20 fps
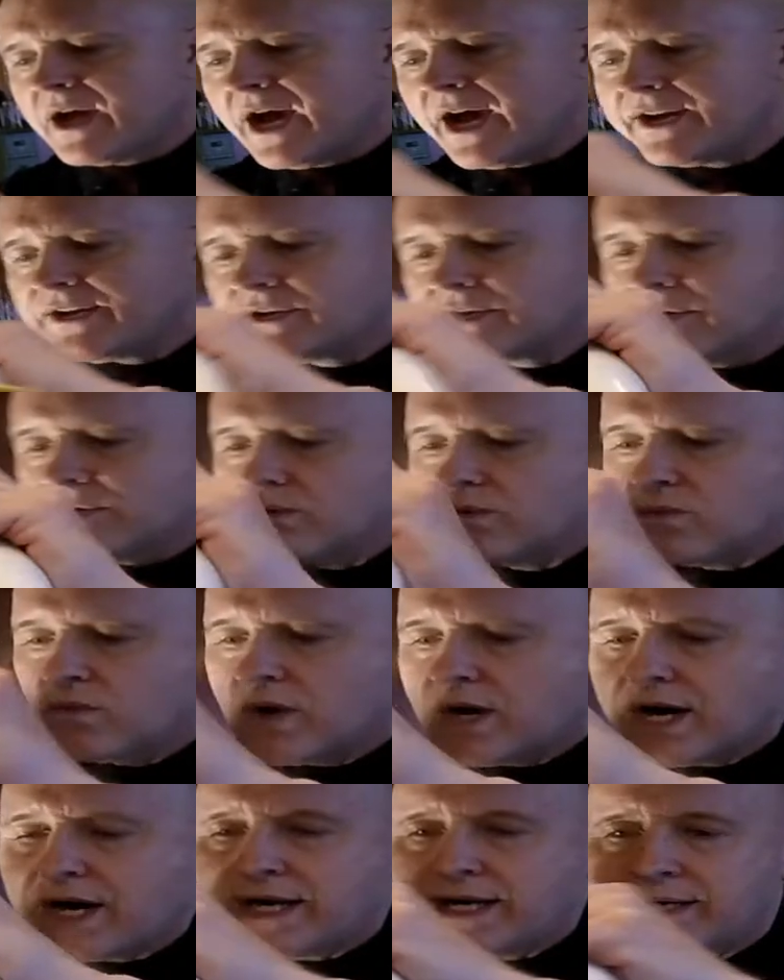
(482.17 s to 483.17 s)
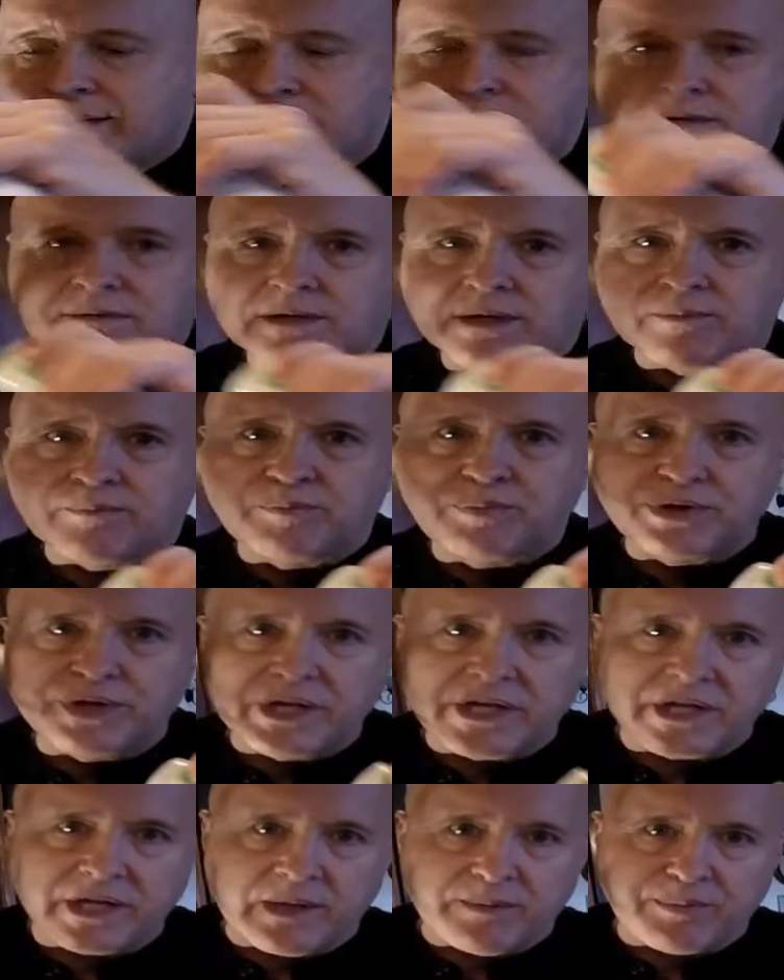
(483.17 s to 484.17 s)
I don't want it
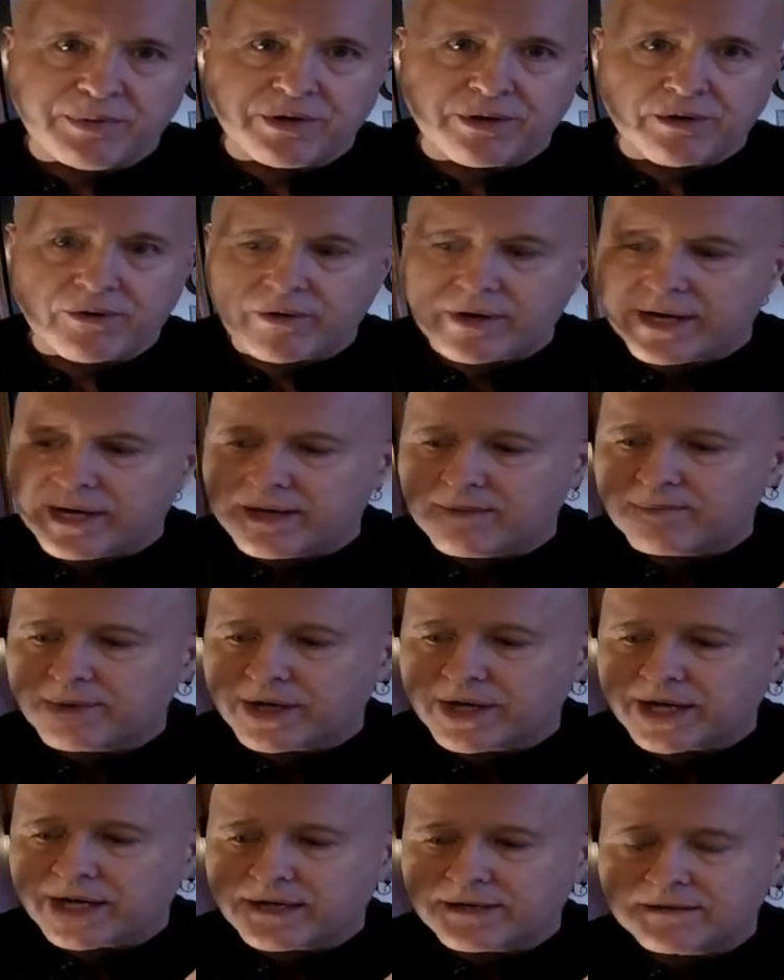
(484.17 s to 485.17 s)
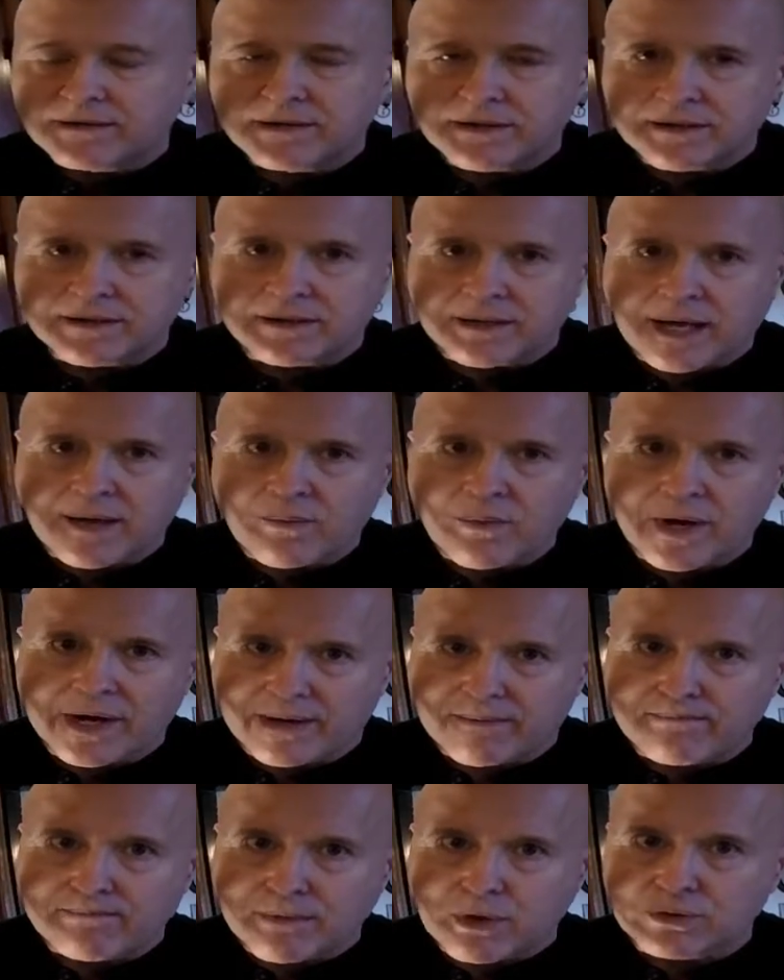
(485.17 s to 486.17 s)
completely pureed, but I
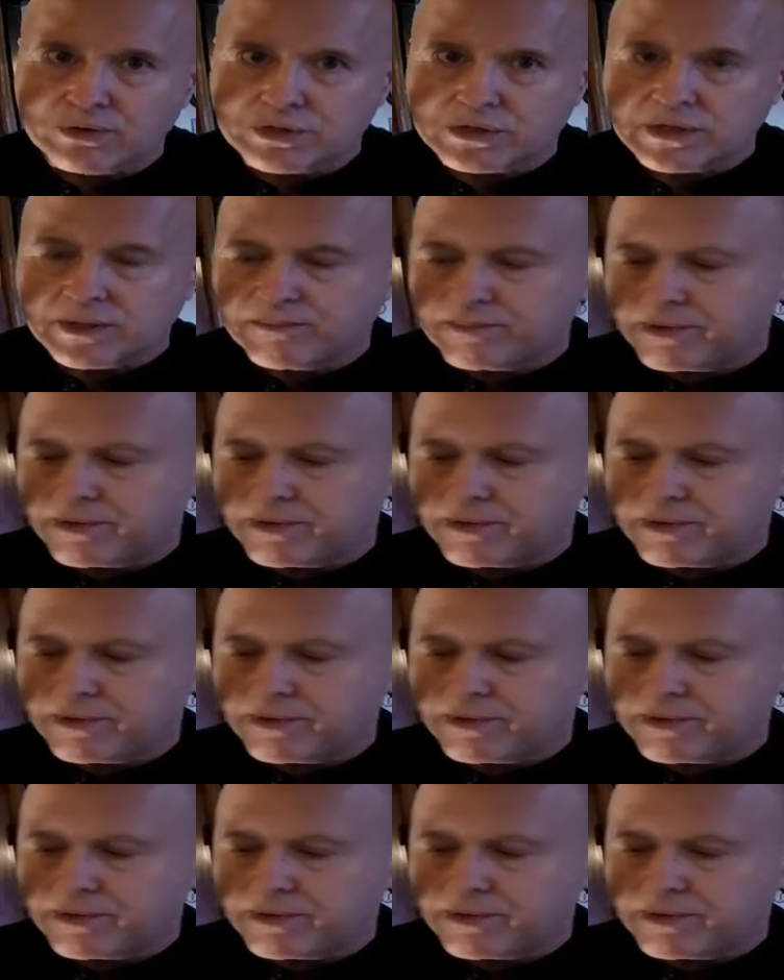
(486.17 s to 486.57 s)
want it mostly